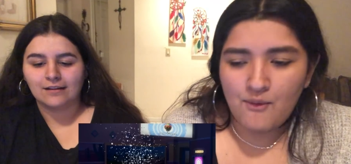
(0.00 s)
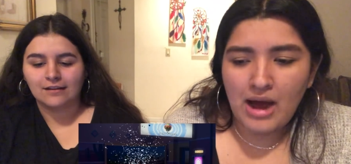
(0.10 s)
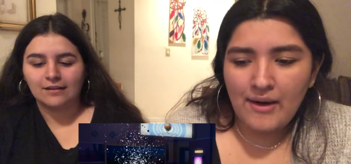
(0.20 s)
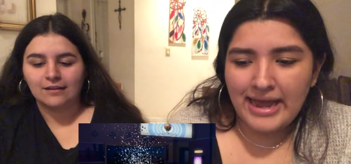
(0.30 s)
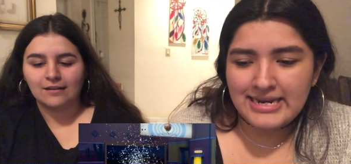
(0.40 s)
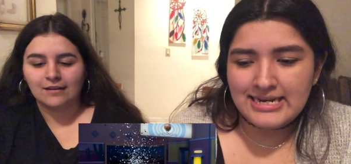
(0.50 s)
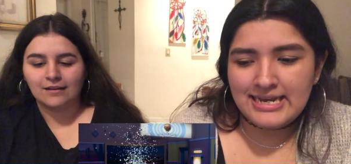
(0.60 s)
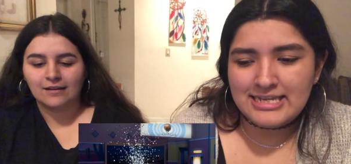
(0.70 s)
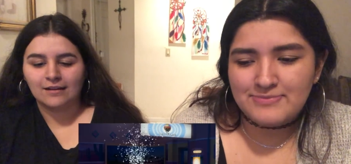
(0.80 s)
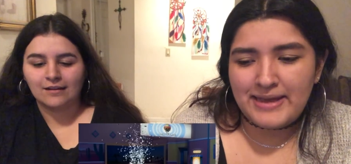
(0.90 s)
Speaker 1: Wow, I didn't
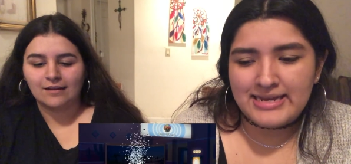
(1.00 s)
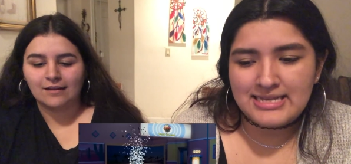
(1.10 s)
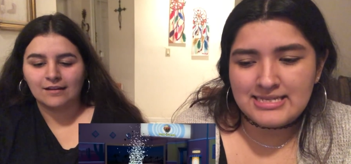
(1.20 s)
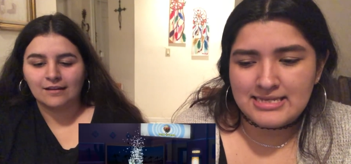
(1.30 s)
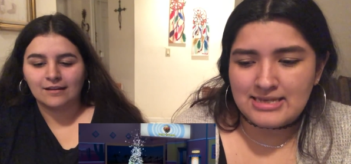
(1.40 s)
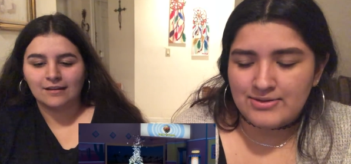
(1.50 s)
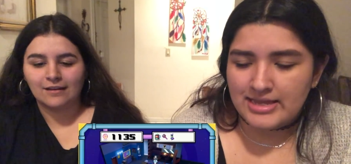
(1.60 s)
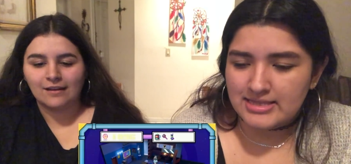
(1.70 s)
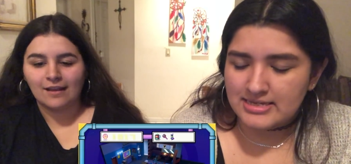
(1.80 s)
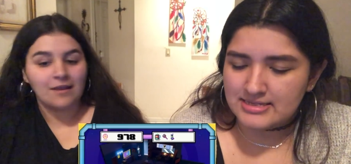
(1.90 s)
expect it to sound
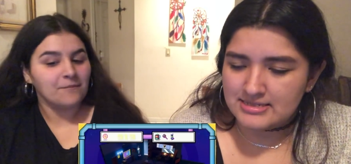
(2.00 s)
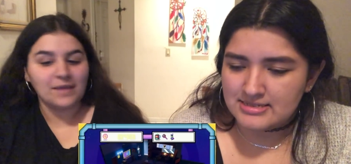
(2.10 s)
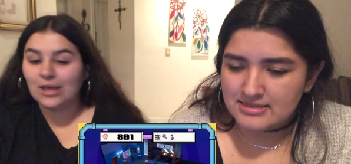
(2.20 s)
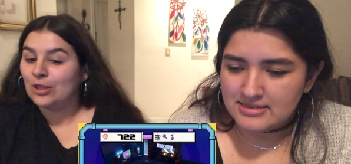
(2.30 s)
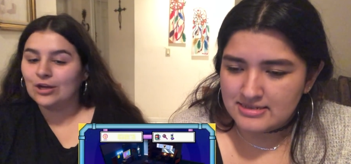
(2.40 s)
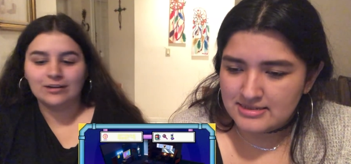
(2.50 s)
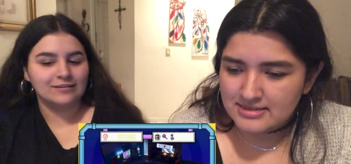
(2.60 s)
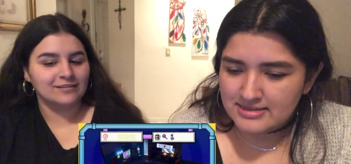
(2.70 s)
like this. Neither.